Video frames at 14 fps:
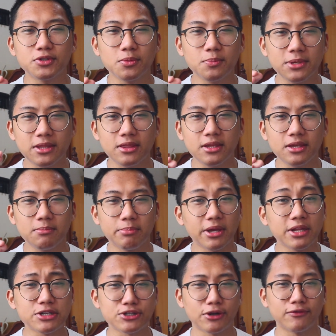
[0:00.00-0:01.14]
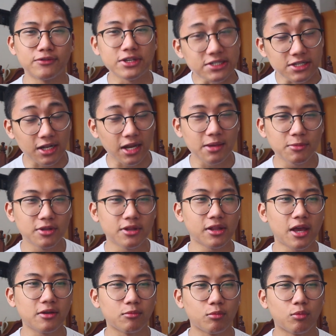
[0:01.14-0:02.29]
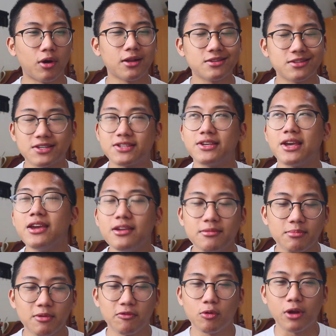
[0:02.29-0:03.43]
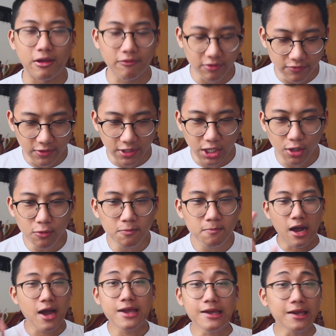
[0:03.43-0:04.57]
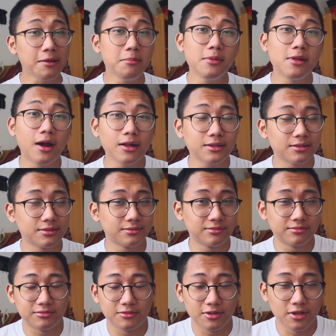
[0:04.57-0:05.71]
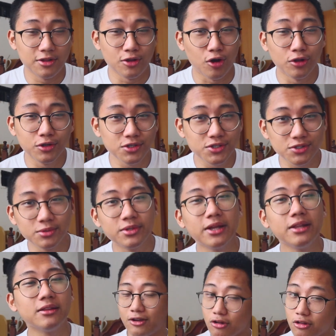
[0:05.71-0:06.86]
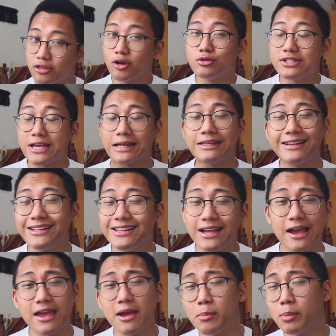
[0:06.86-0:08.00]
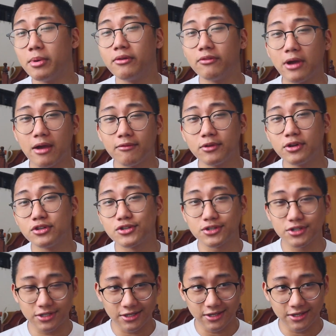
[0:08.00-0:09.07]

to be the pinch of disclaimer that I want to say before every video. I am not an honor student, although technically I am above average.